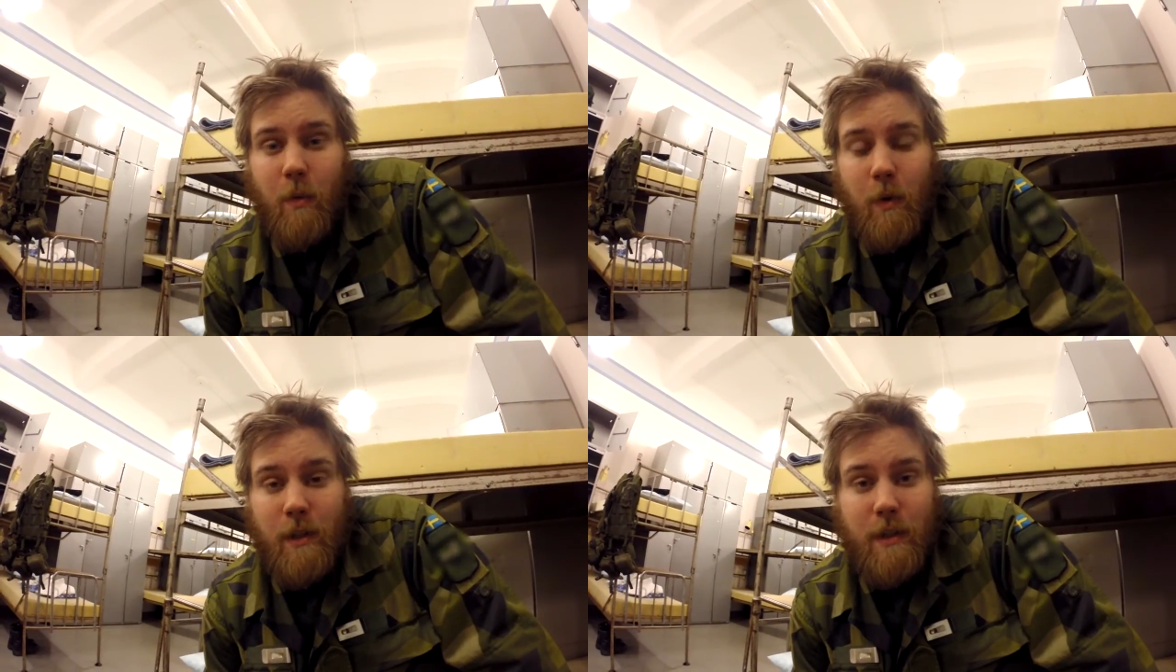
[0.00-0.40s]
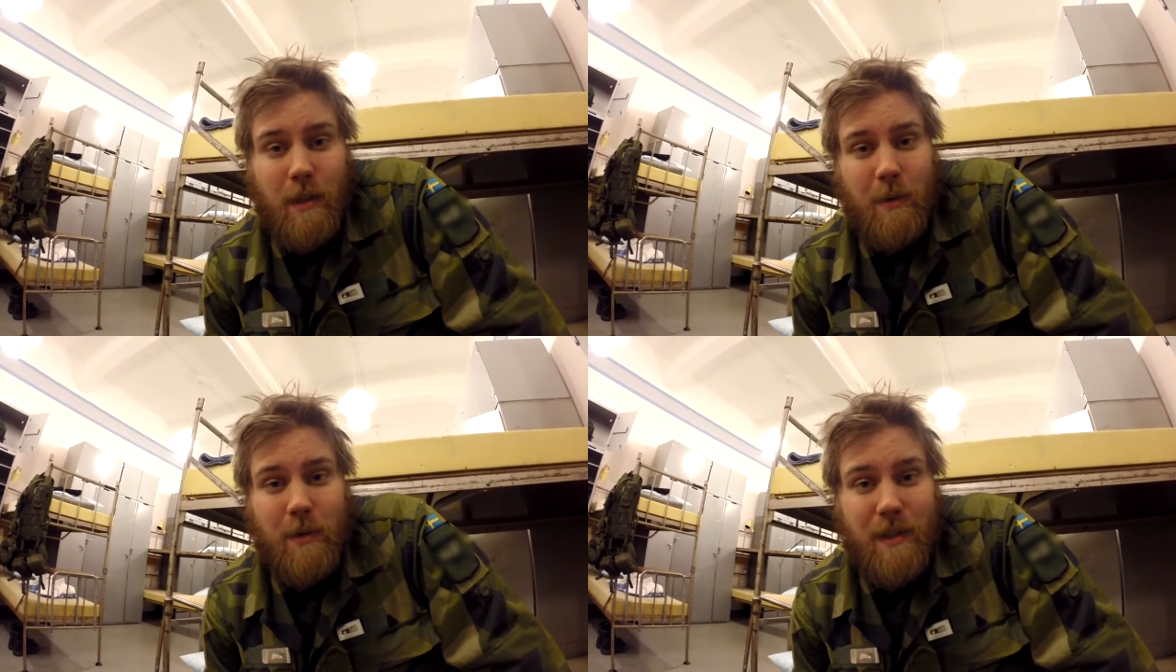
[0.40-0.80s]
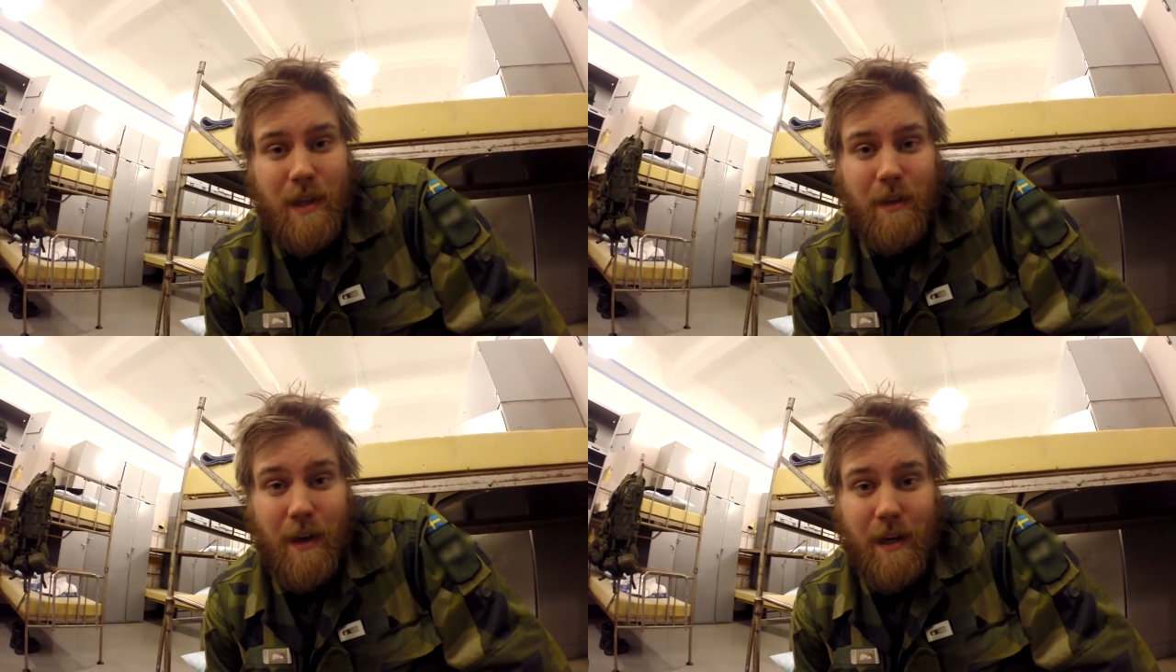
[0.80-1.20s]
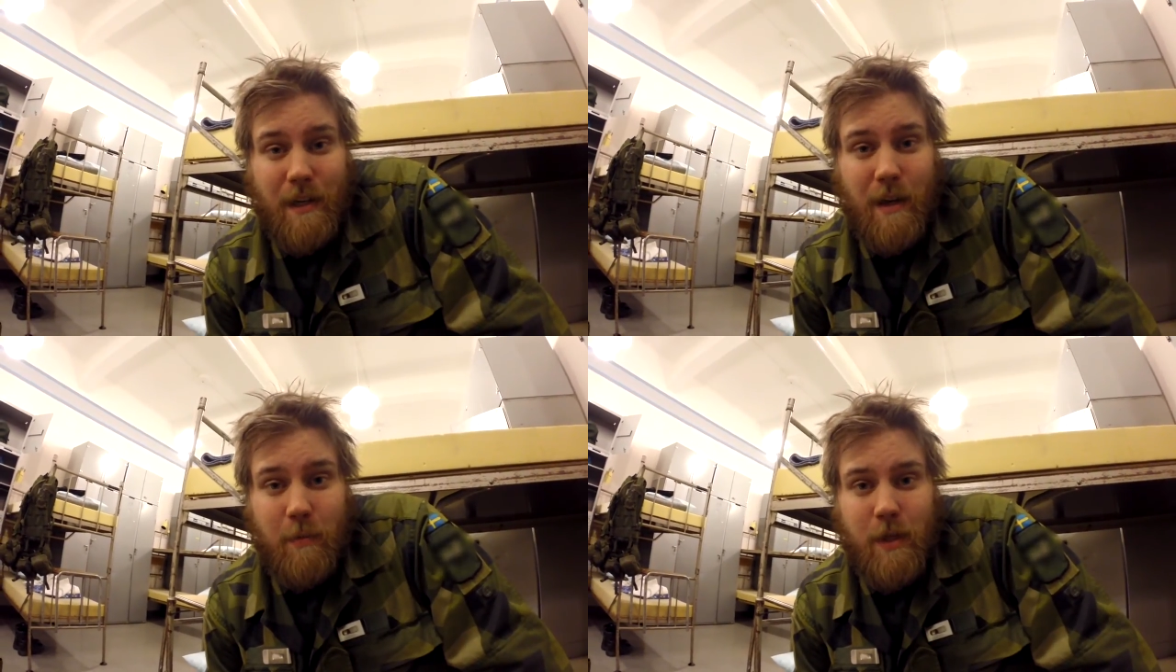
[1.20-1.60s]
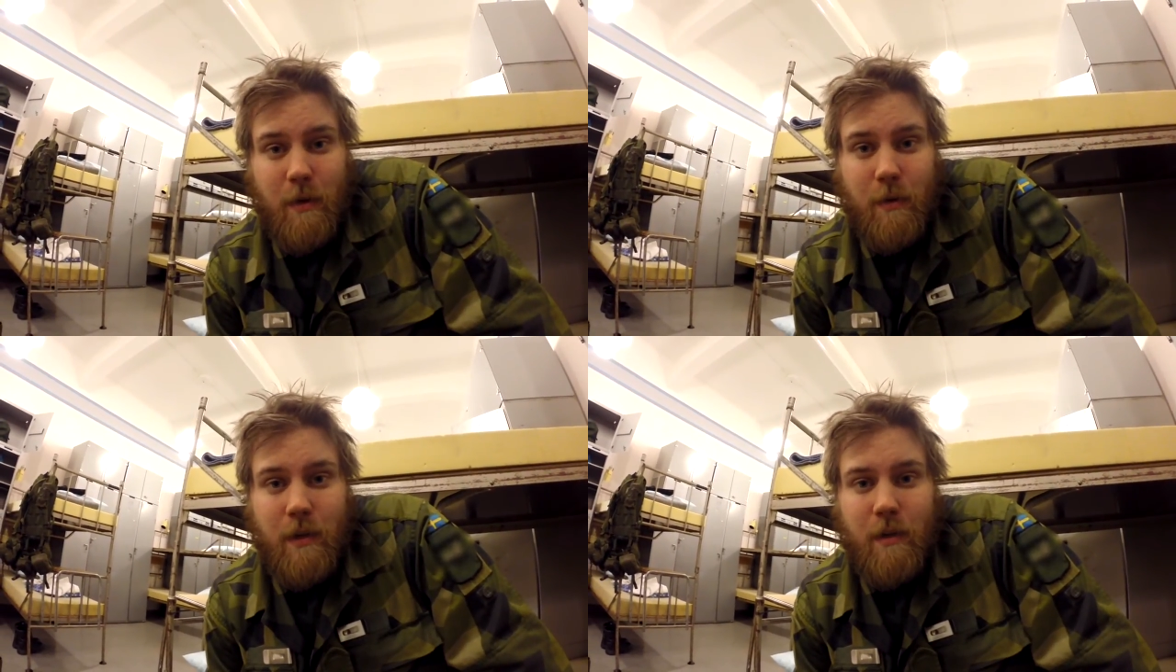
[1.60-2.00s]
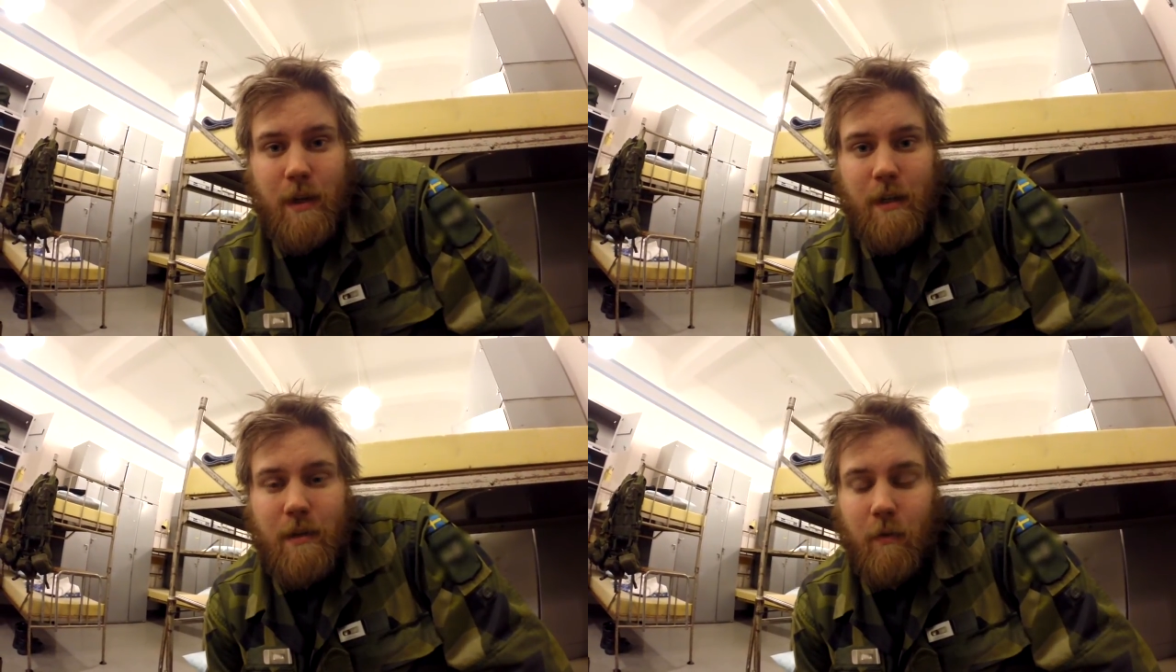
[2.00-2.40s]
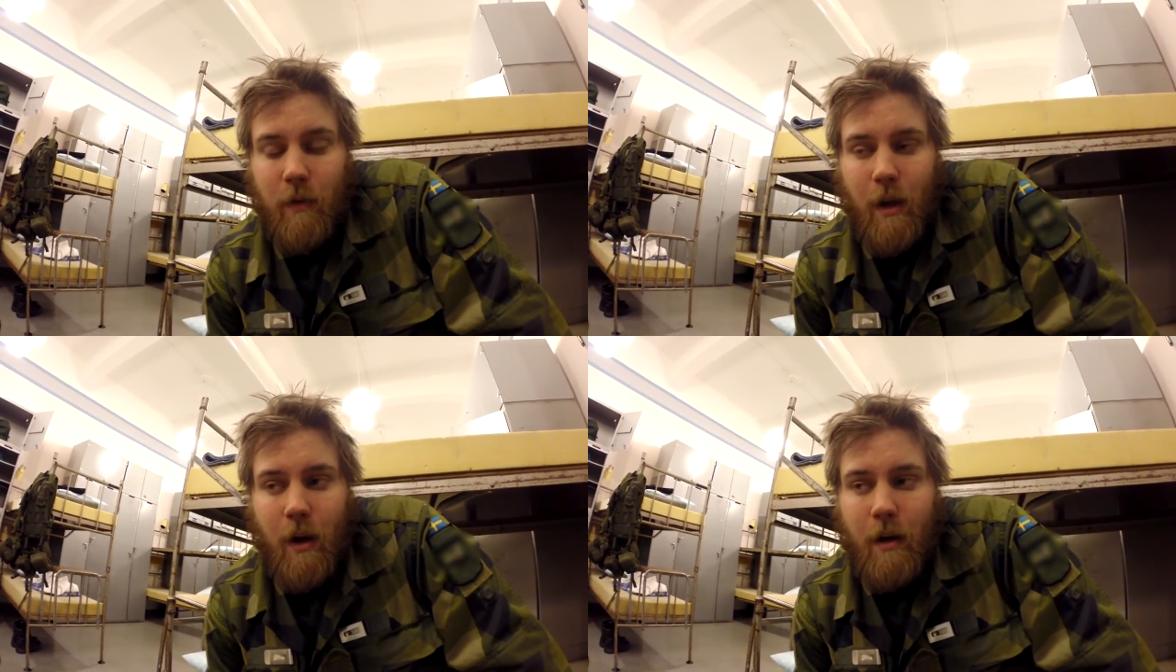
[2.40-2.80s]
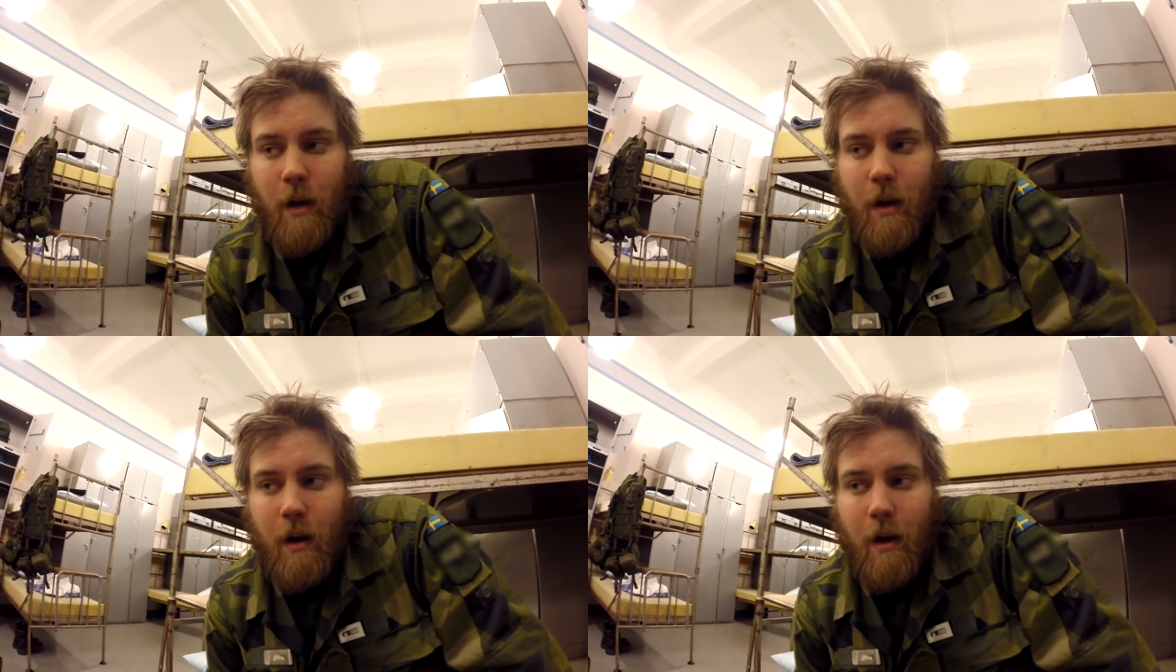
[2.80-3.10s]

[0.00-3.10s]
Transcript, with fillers: once you see that episode, that's vlog.